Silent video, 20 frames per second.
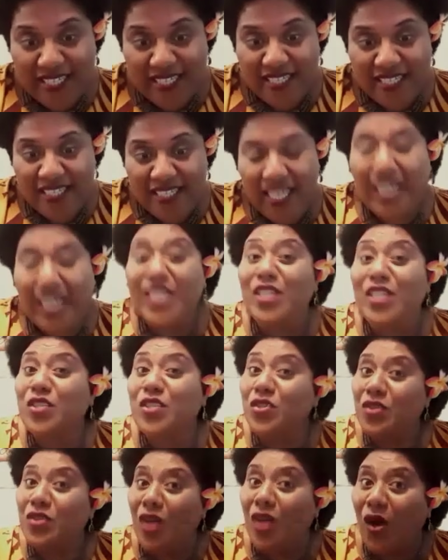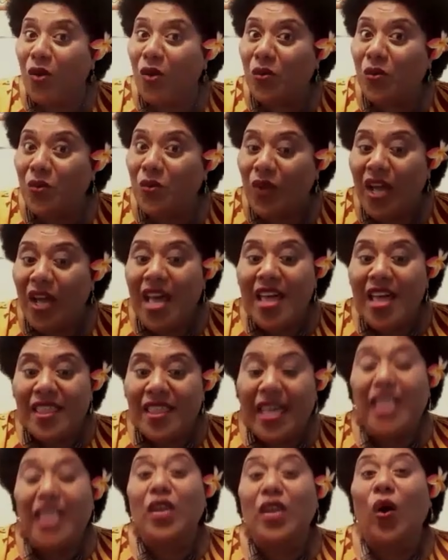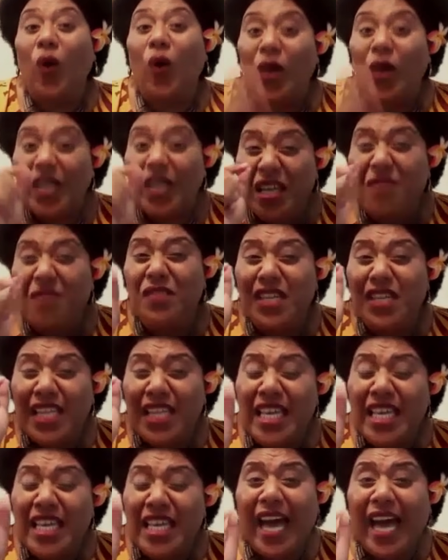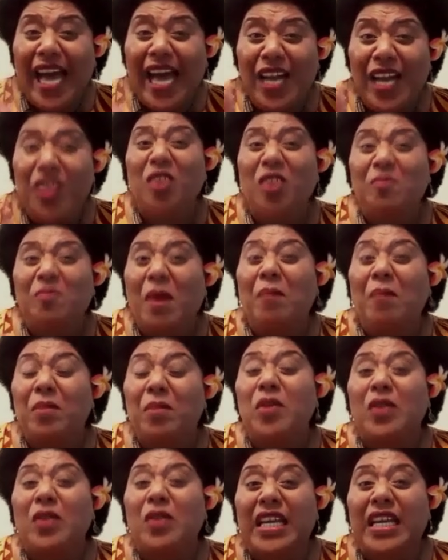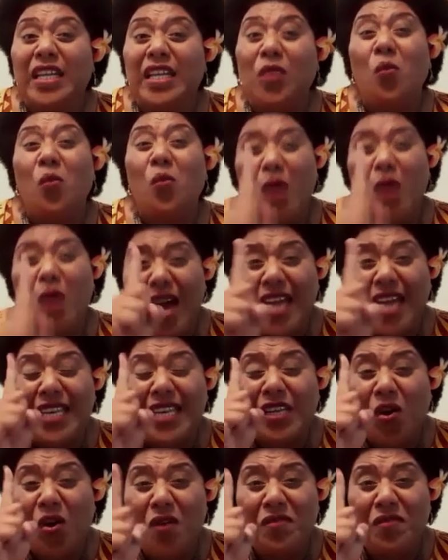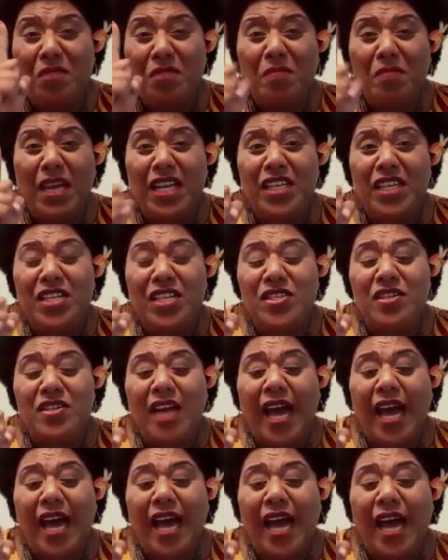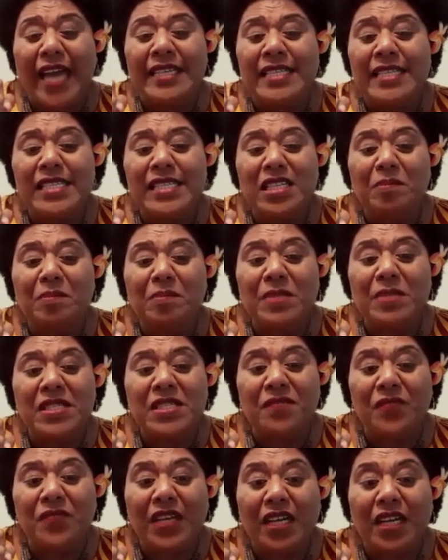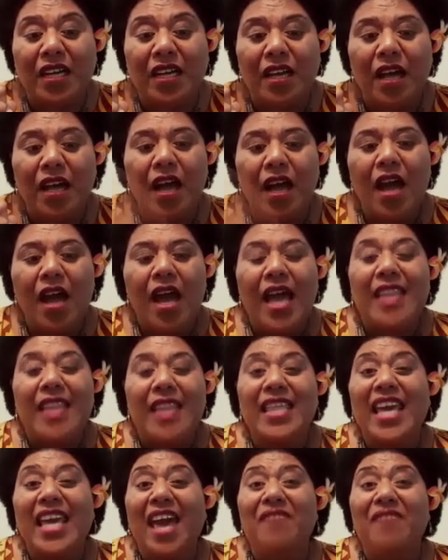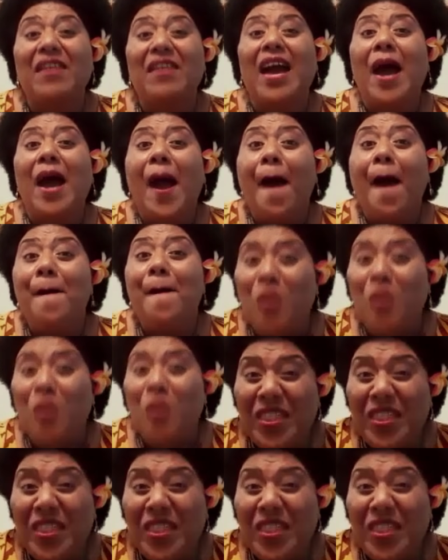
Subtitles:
Yeah, did you know that even in the island of Papua New Guinea, one of the Melanesian islands in the Pacific, they have more than